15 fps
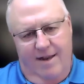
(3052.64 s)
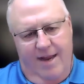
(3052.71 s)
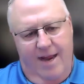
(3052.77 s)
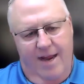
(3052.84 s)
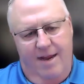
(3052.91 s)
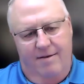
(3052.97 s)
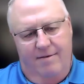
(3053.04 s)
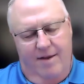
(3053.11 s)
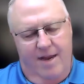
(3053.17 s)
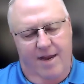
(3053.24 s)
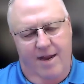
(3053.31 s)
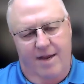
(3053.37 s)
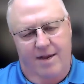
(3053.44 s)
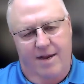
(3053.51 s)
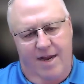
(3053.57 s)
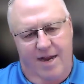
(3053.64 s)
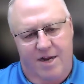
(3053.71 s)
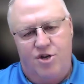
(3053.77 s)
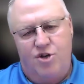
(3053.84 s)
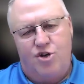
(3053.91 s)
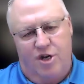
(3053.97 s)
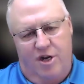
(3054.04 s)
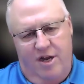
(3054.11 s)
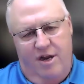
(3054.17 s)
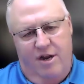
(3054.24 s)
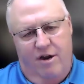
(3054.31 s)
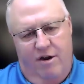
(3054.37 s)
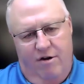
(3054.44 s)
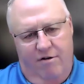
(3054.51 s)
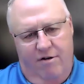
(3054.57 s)
he
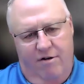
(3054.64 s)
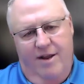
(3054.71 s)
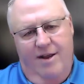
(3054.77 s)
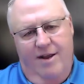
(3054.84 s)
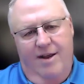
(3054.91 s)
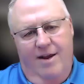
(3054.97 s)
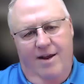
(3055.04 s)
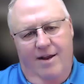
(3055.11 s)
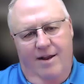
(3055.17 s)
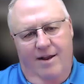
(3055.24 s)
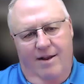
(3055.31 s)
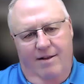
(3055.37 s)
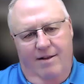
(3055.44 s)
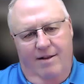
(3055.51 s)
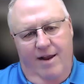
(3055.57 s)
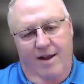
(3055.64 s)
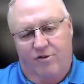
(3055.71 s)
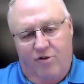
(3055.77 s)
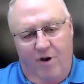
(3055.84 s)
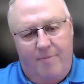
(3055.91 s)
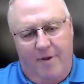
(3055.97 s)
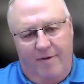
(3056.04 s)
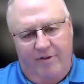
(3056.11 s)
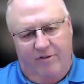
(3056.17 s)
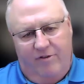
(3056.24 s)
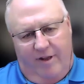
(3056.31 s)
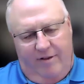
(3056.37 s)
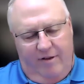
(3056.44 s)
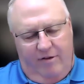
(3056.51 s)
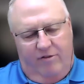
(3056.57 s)
engineered, and Trump even
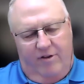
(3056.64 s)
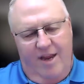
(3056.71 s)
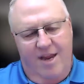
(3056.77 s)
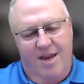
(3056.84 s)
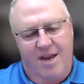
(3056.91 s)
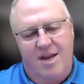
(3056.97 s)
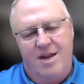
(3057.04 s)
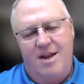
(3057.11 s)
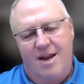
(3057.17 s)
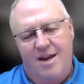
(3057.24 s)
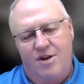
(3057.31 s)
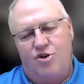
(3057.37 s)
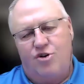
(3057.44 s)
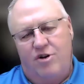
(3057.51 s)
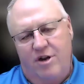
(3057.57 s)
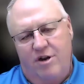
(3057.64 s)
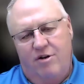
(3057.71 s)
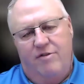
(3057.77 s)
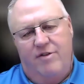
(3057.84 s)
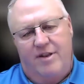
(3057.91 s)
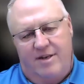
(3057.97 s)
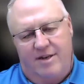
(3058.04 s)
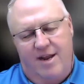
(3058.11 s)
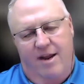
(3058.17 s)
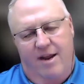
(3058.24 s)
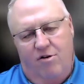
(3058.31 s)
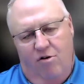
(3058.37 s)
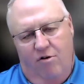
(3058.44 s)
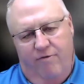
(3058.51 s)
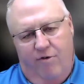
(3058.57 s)
said this, he engineered the
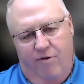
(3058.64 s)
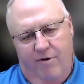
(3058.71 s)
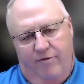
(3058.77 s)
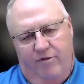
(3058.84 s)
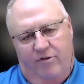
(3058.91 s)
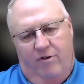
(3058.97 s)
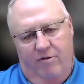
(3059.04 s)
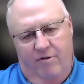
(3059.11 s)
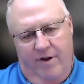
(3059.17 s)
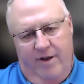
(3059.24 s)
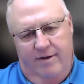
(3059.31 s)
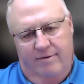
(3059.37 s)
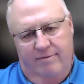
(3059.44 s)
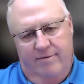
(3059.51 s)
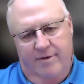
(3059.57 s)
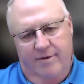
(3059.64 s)
takeover of Syria.